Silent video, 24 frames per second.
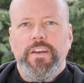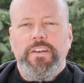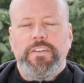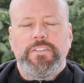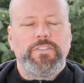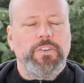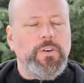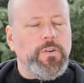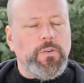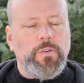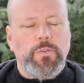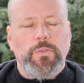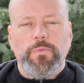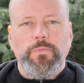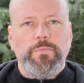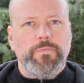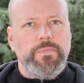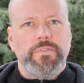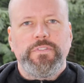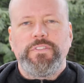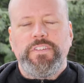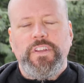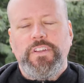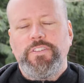so
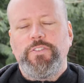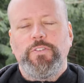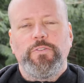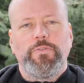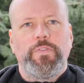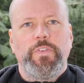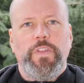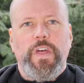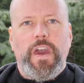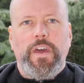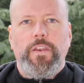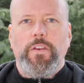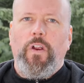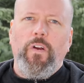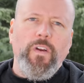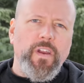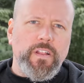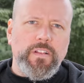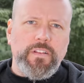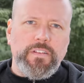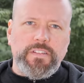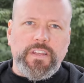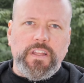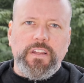stay tuned for that. All
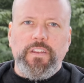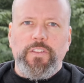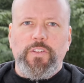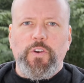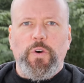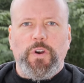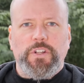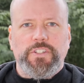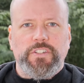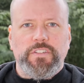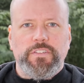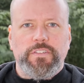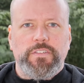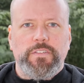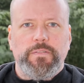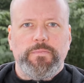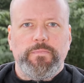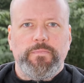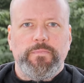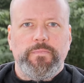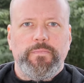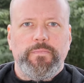right, let's get into the questions.